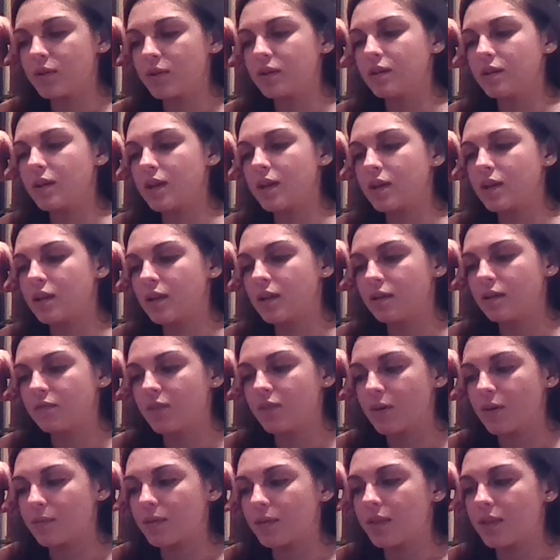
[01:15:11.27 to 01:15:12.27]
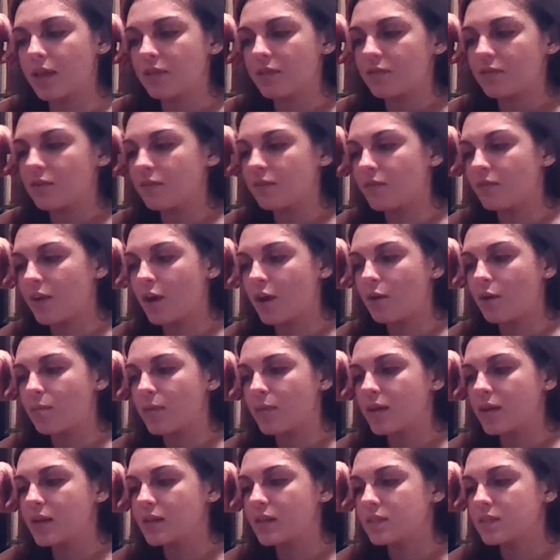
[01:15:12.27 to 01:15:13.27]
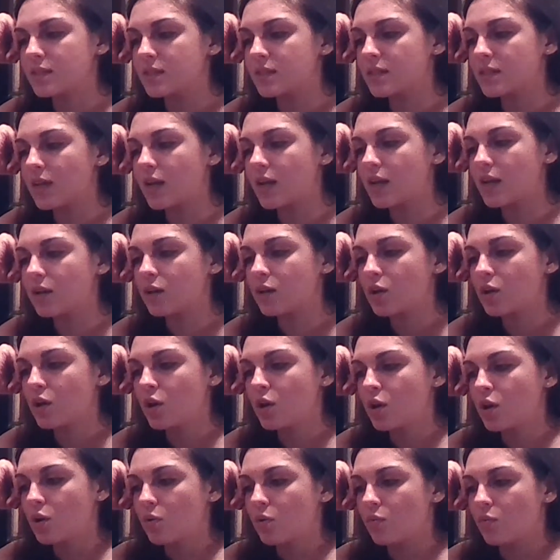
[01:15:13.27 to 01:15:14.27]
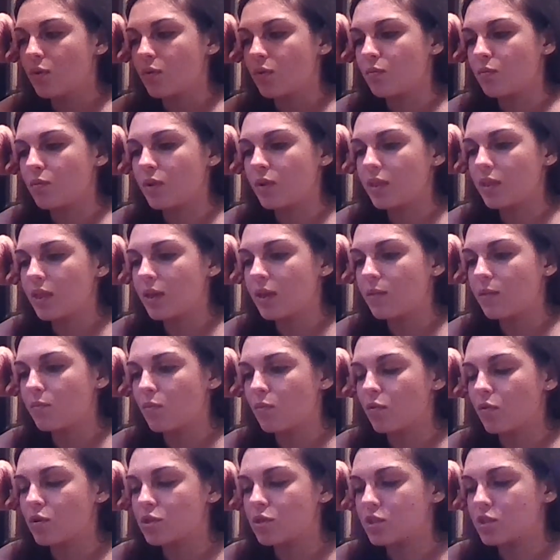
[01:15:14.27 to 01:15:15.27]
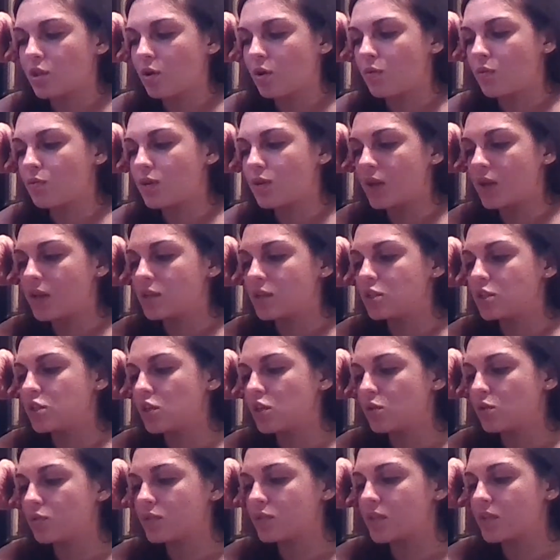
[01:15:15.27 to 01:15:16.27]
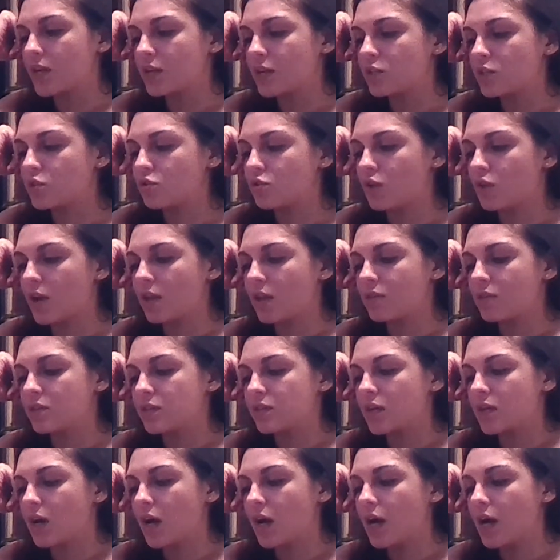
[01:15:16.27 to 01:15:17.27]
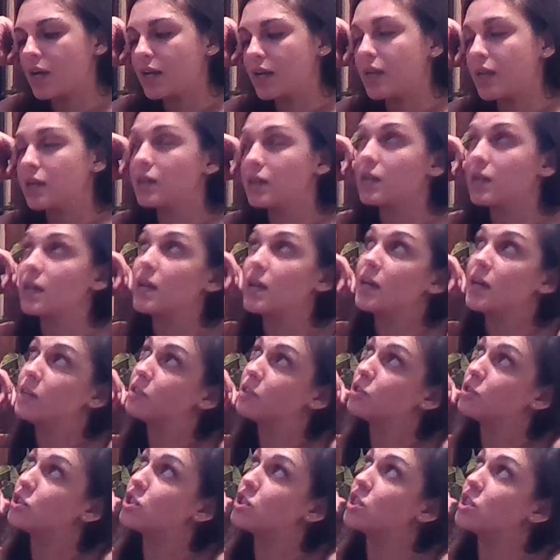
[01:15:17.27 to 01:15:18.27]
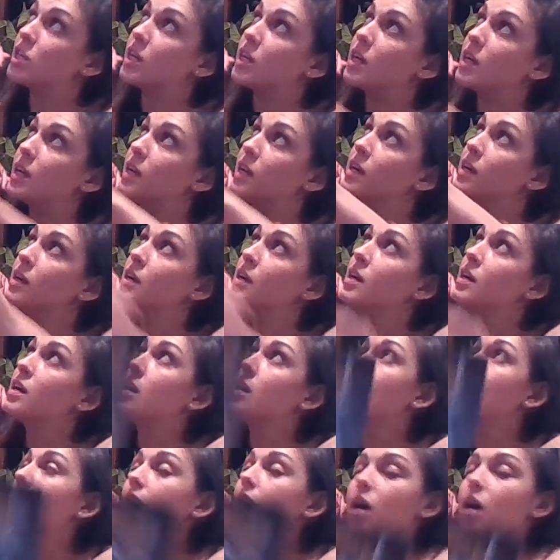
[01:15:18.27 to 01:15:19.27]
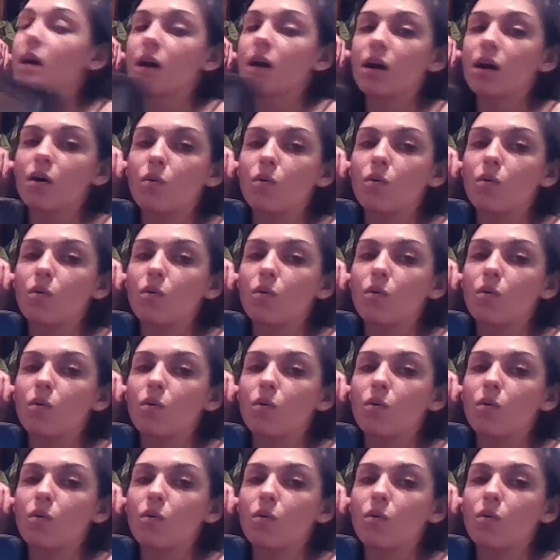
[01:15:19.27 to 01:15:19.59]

family life and environment, instead, we really more so need to use that strength to cut any energy away from